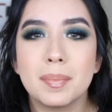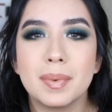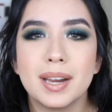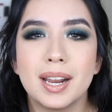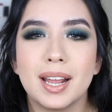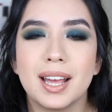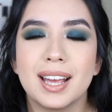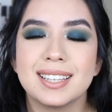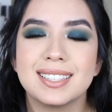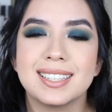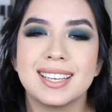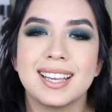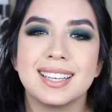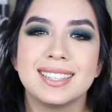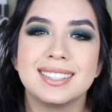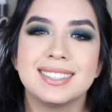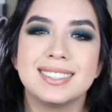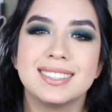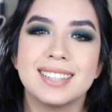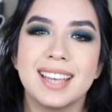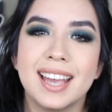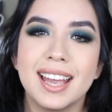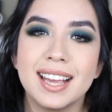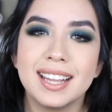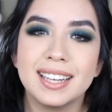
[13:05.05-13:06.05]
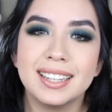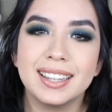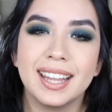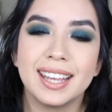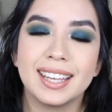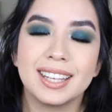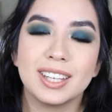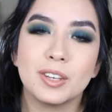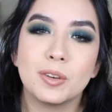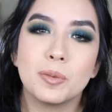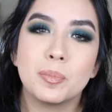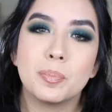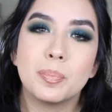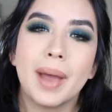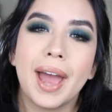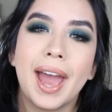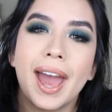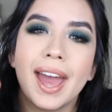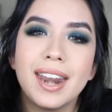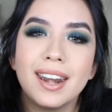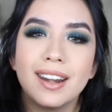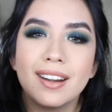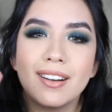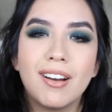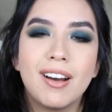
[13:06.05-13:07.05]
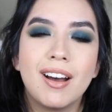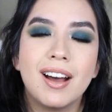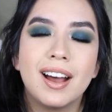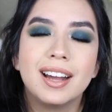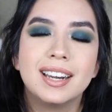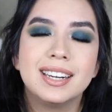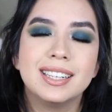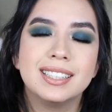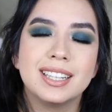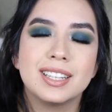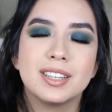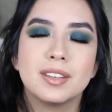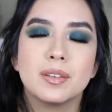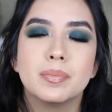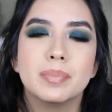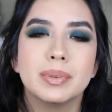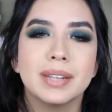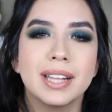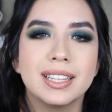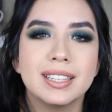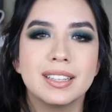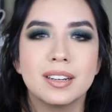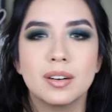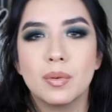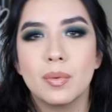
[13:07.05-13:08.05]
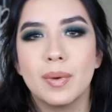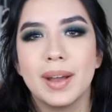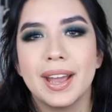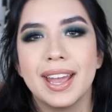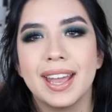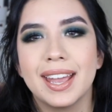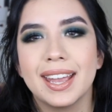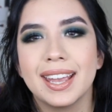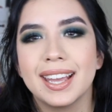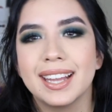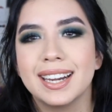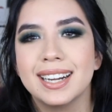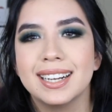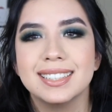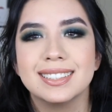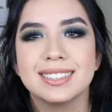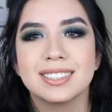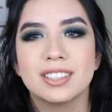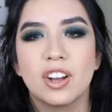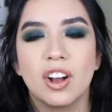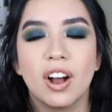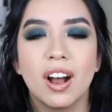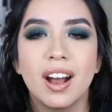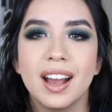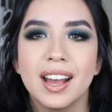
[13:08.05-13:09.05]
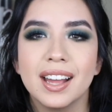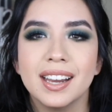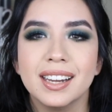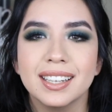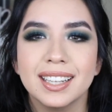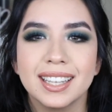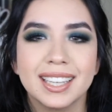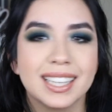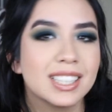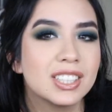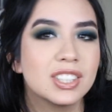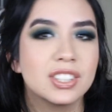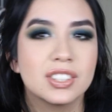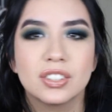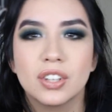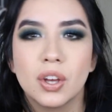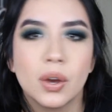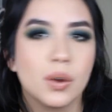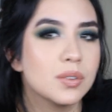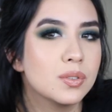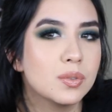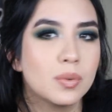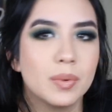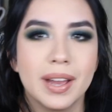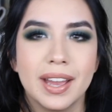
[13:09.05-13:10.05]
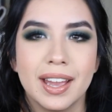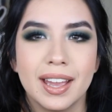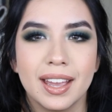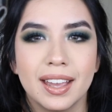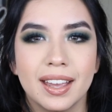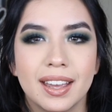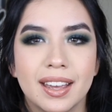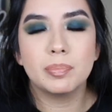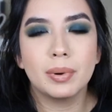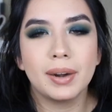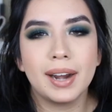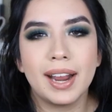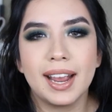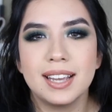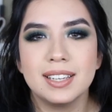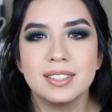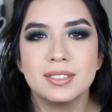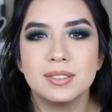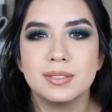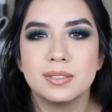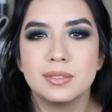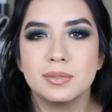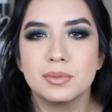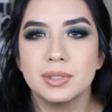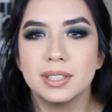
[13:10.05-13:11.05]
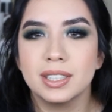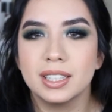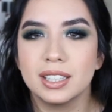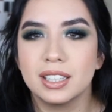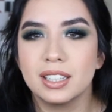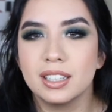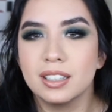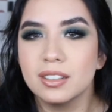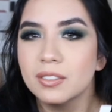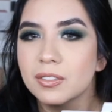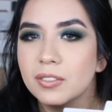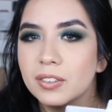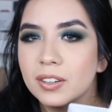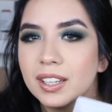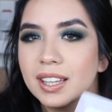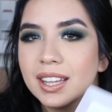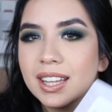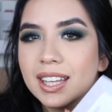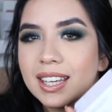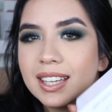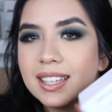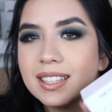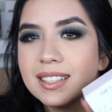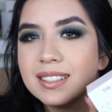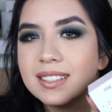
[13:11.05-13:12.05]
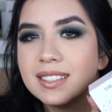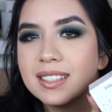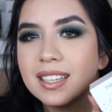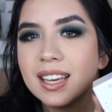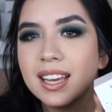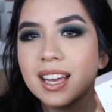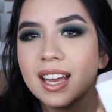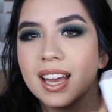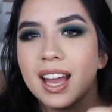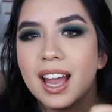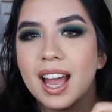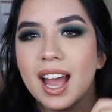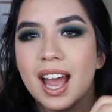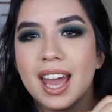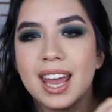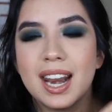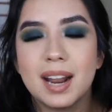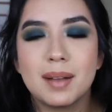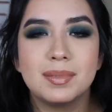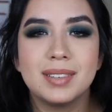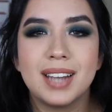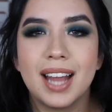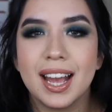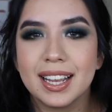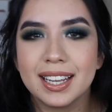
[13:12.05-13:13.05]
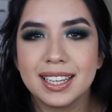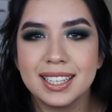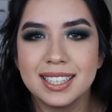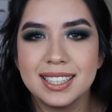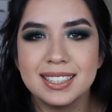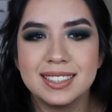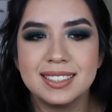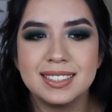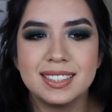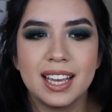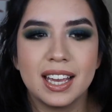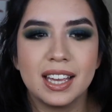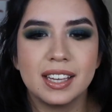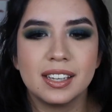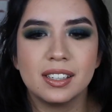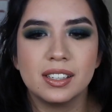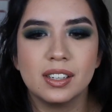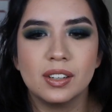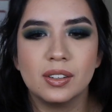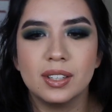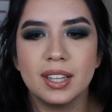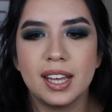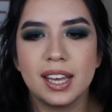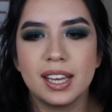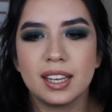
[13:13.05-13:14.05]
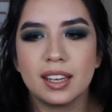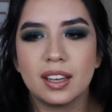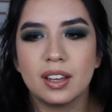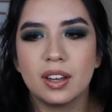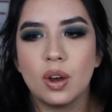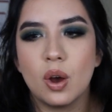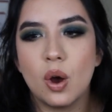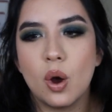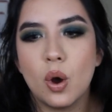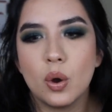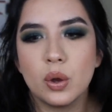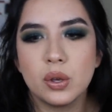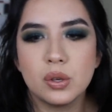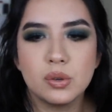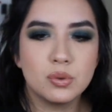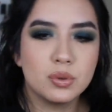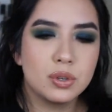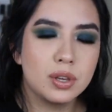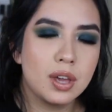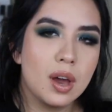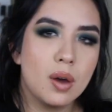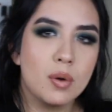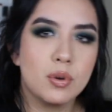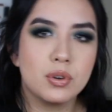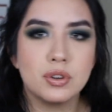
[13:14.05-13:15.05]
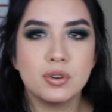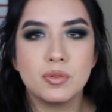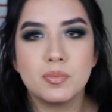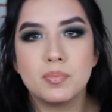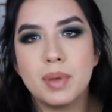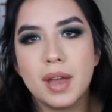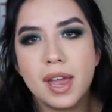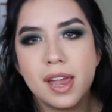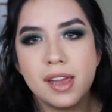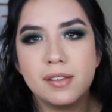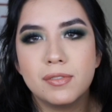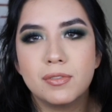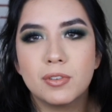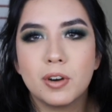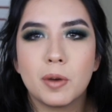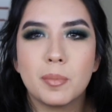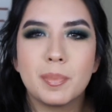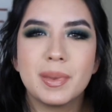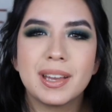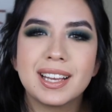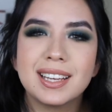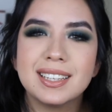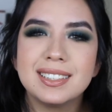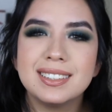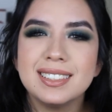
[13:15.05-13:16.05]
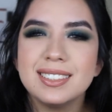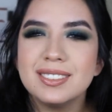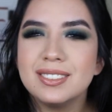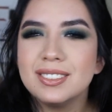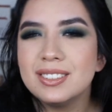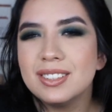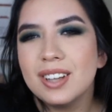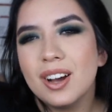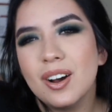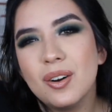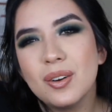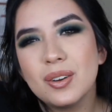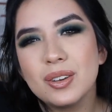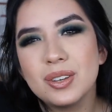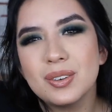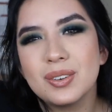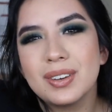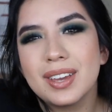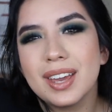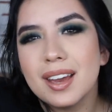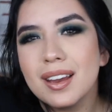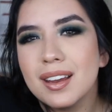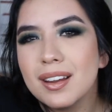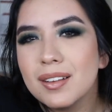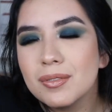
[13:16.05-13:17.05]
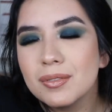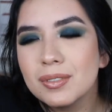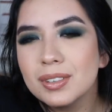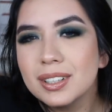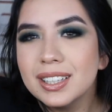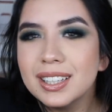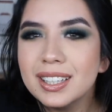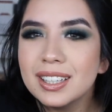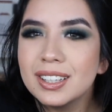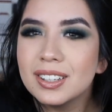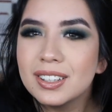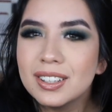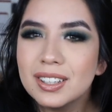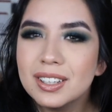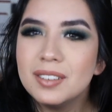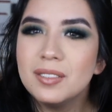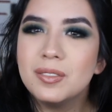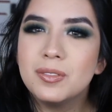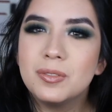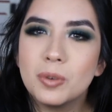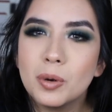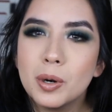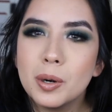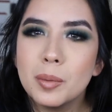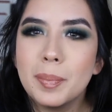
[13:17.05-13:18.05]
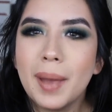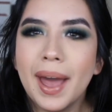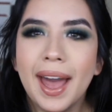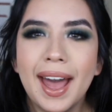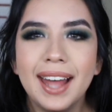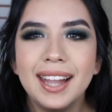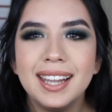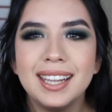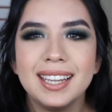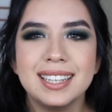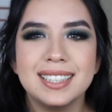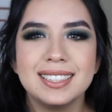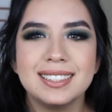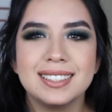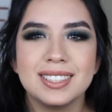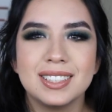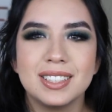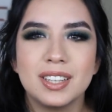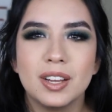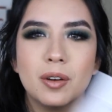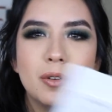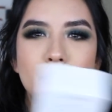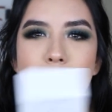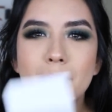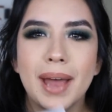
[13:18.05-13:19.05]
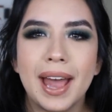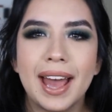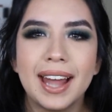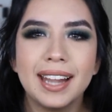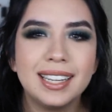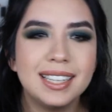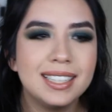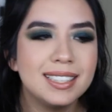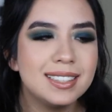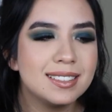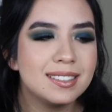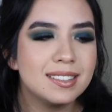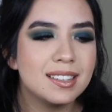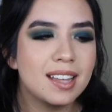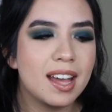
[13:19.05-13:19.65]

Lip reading: but as I said, like you pat it on and then you blend it away and it's gone. Like it just goes away. The price was really good for these. And I'm not gonna say, you know, like, oh, you get what you paid for, because you don't. You get really good for palettes, you know? Palettes